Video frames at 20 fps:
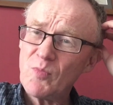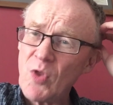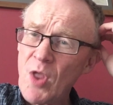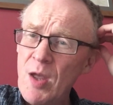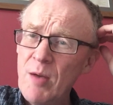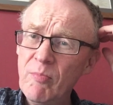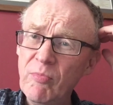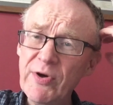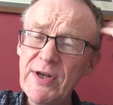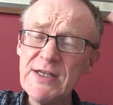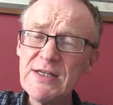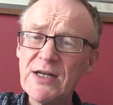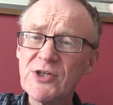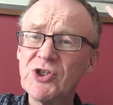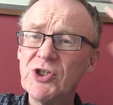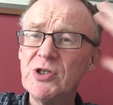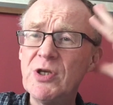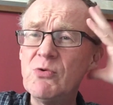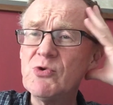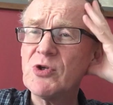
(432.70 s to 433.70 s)
But he's
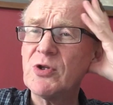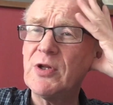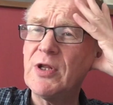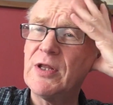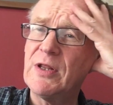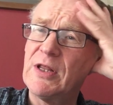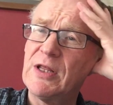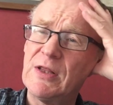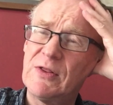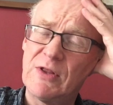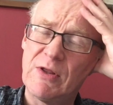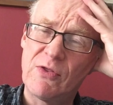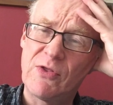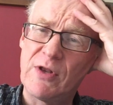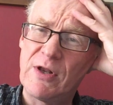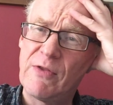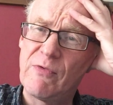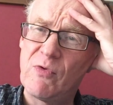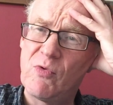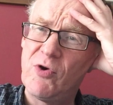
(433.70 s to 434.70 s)
actually using
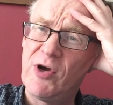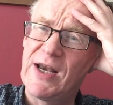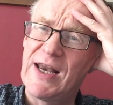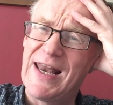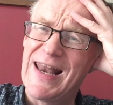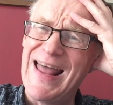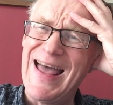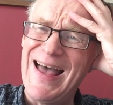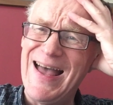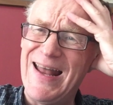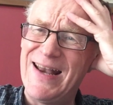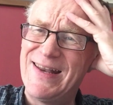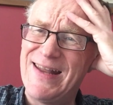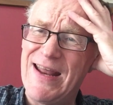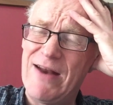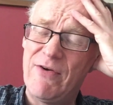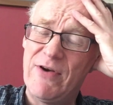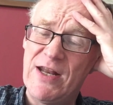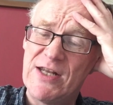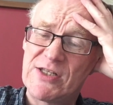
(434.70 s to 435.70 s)
the word learn there
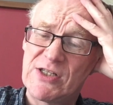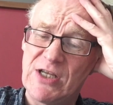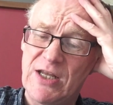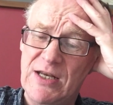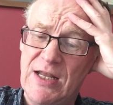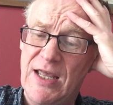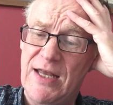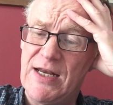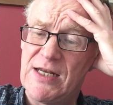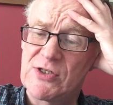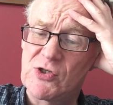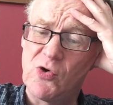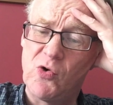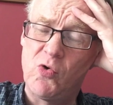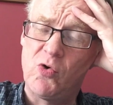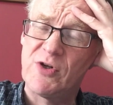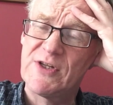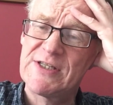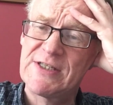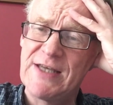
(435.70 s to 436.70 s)
in its
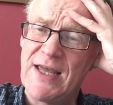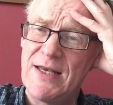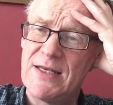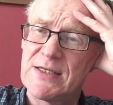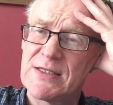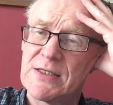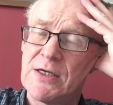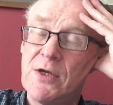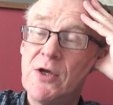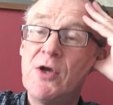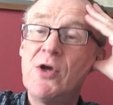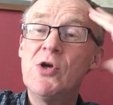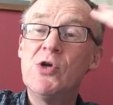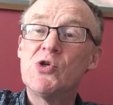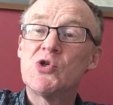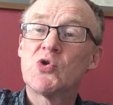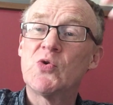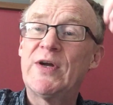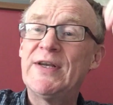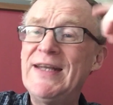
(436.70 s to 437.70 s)
old sense.
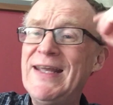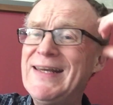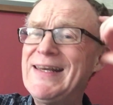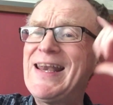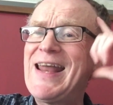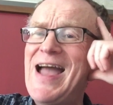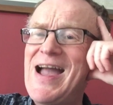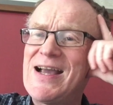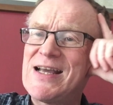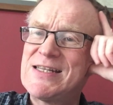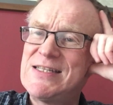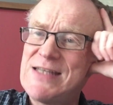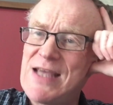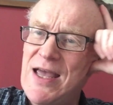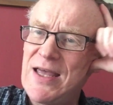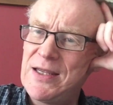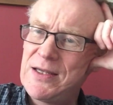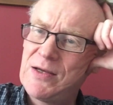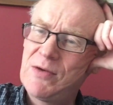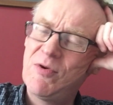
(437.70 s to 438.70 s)
So I needn't ax you
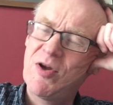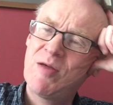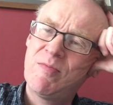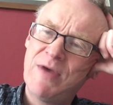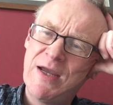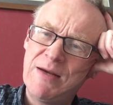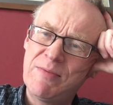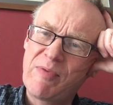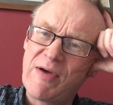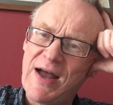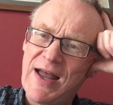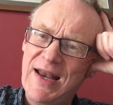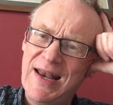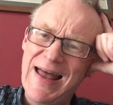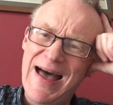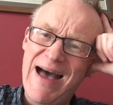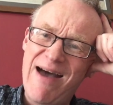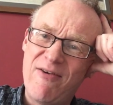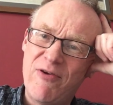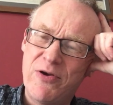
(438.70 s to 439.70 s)
what I mean by
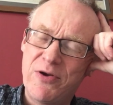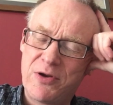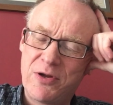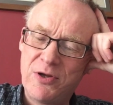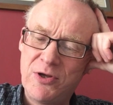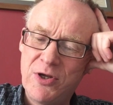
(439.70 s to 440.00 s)
learn.